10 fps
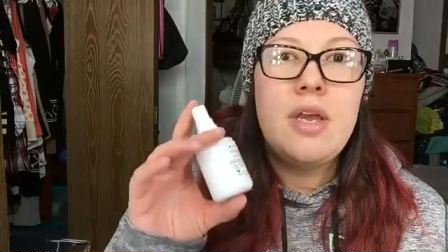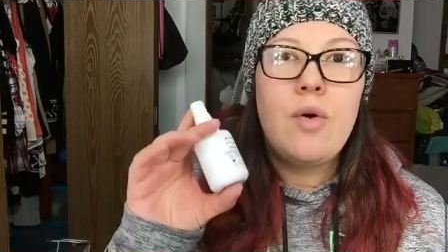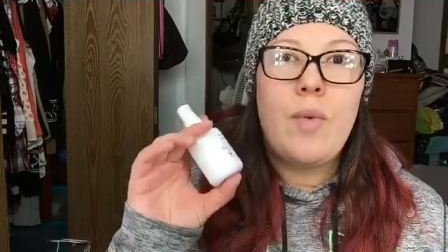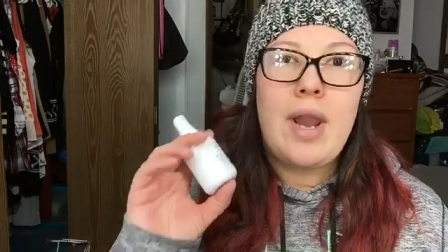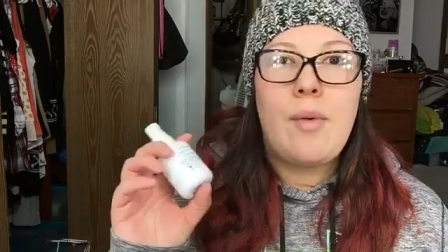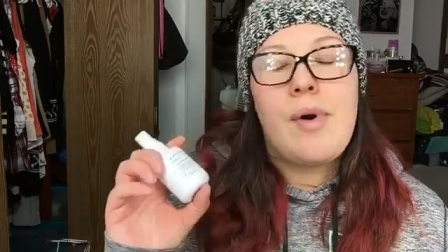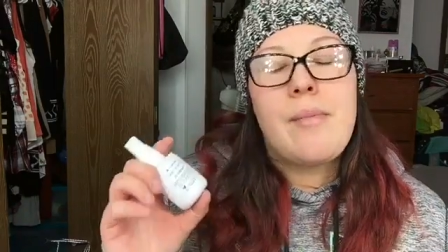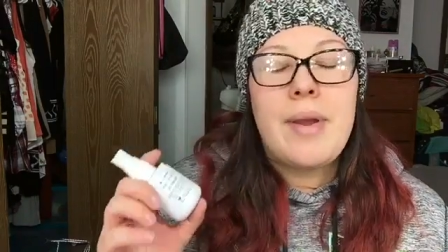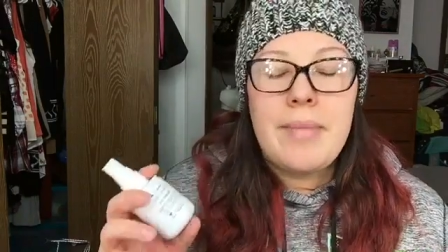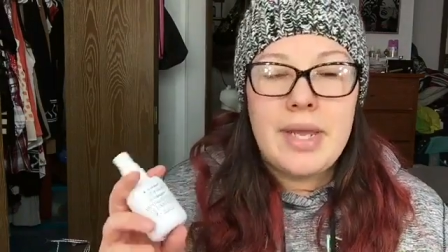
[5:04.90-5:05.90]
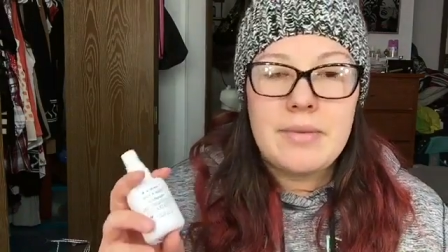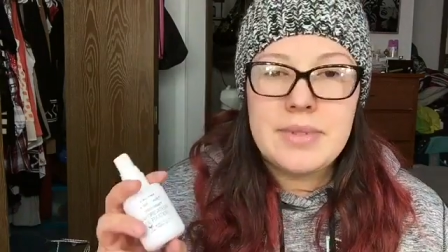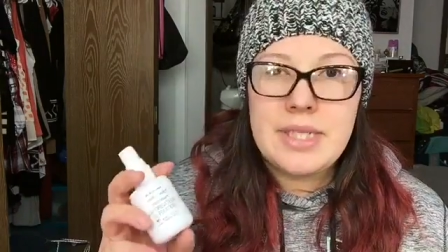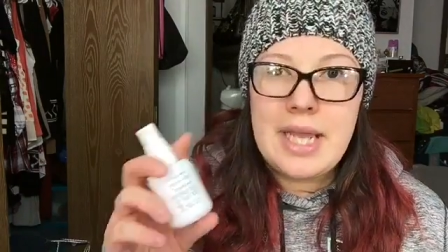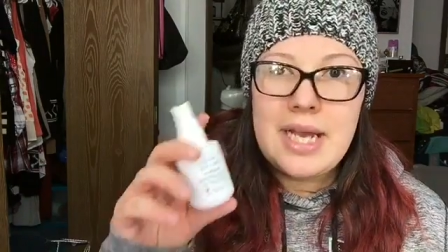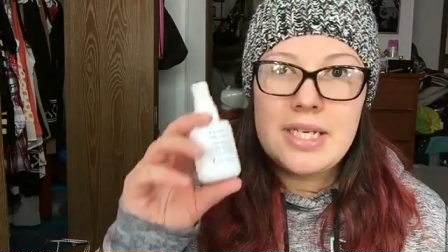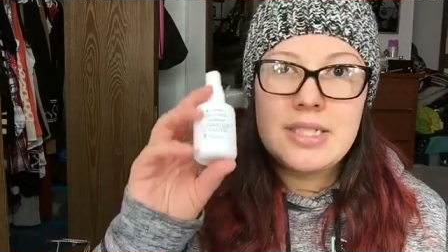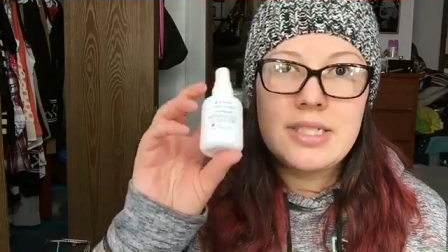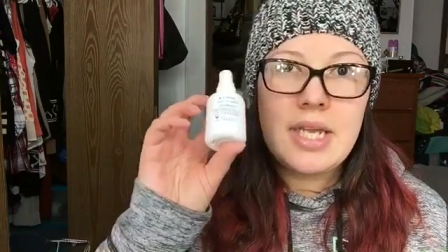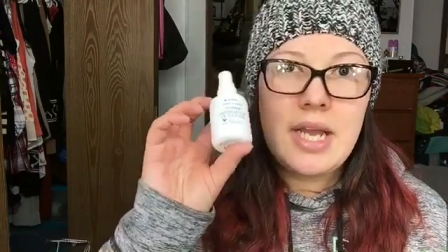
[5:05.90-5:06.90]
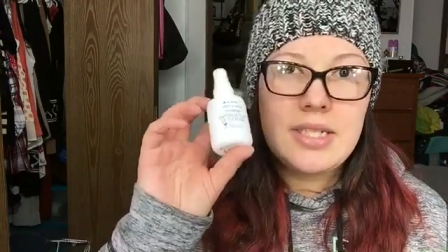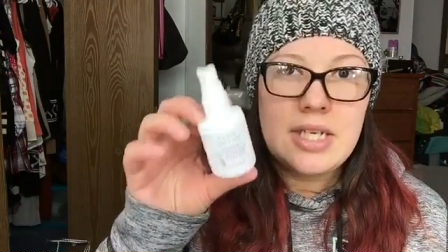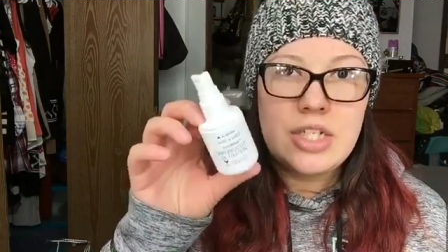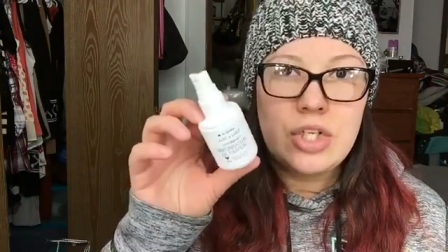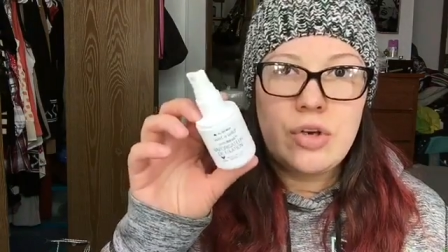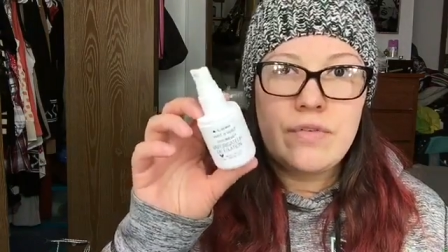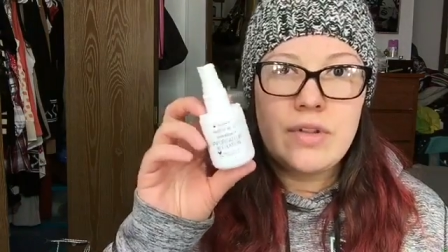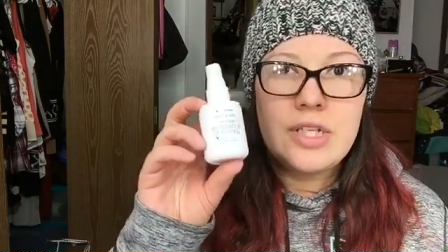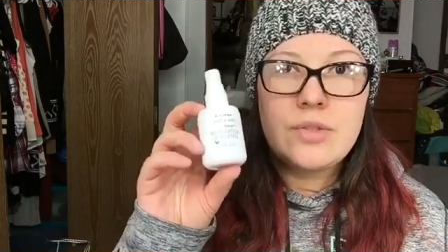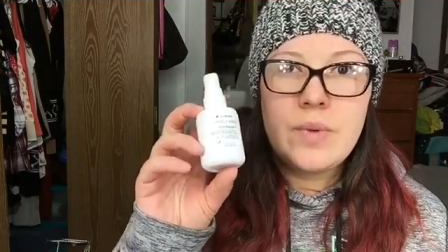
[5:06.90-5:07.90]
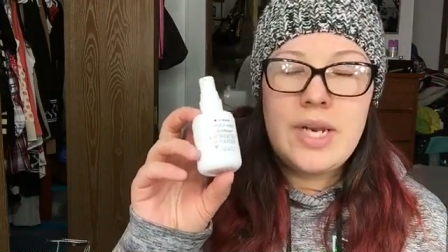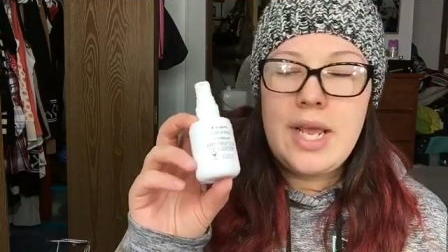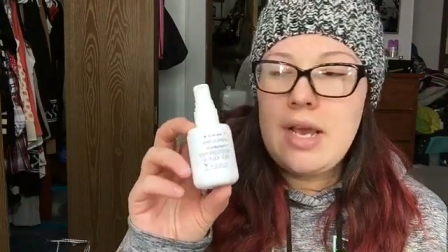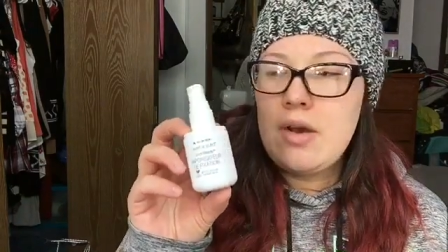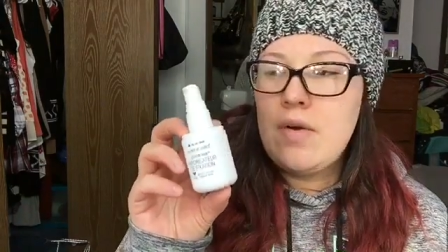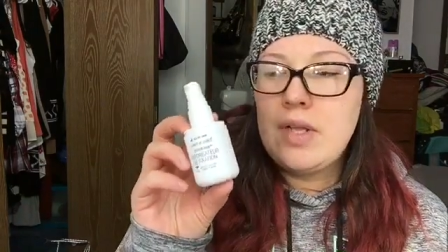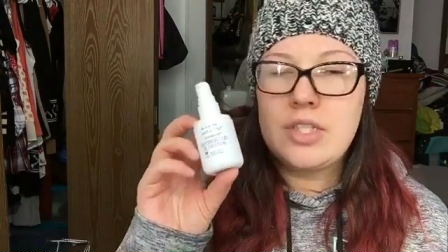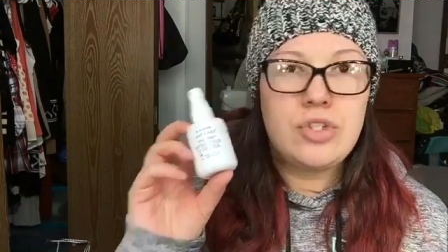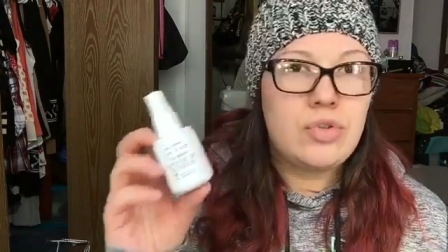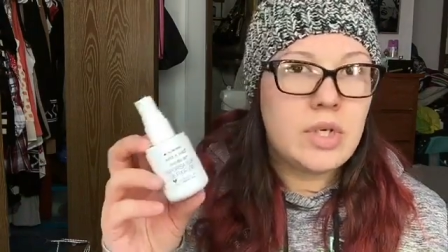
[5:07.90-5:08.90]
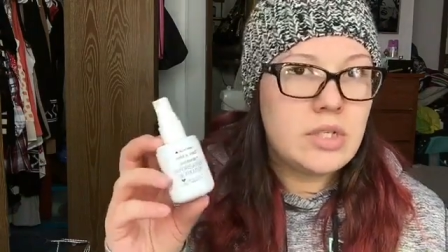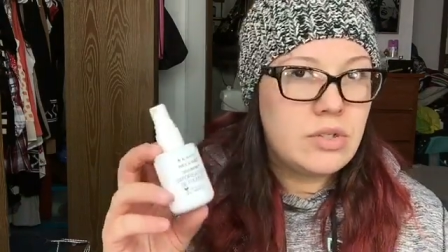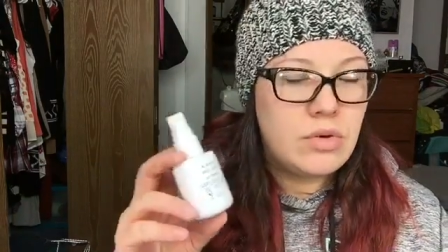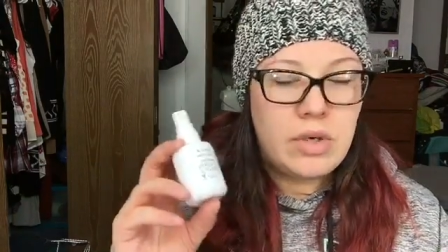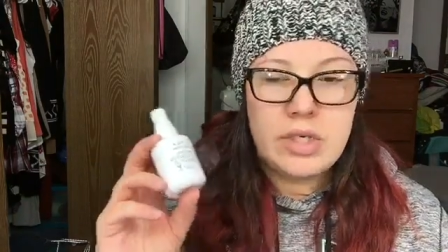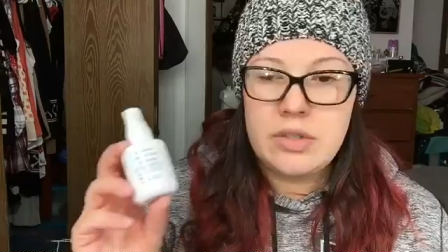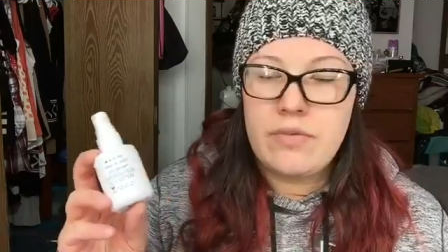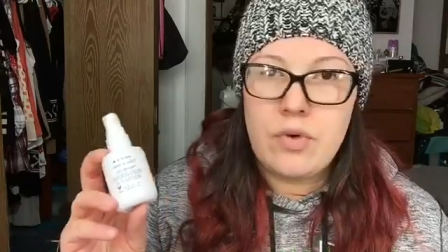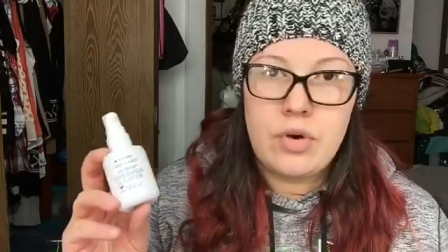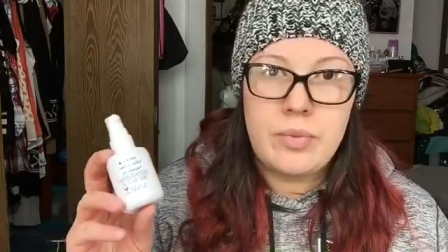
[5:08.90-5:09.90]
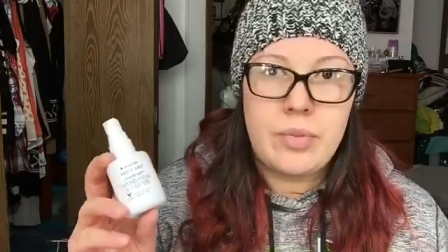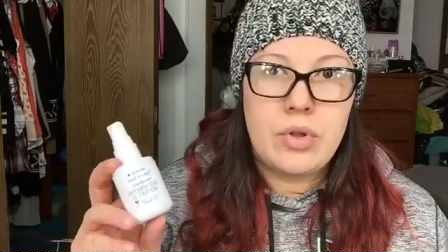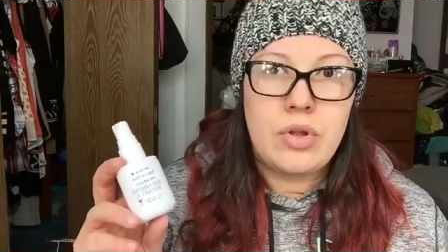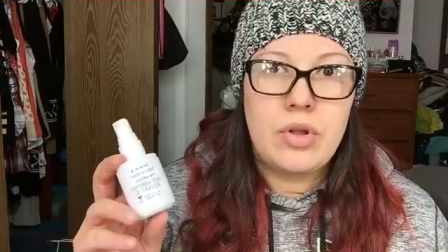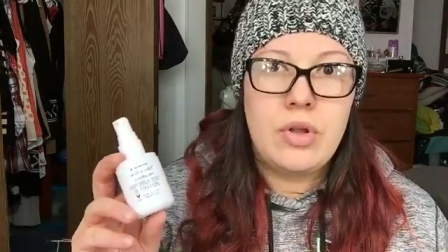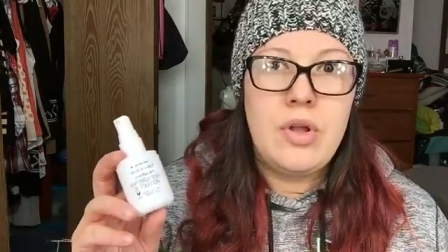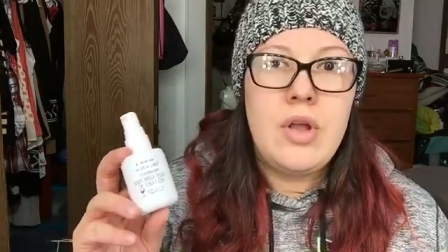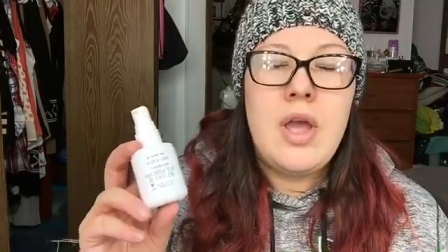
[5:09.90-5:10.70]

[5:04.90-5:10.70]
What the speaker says: when I want my makeup to last, I tend to go for this one now. It's drugstore, it's affordable.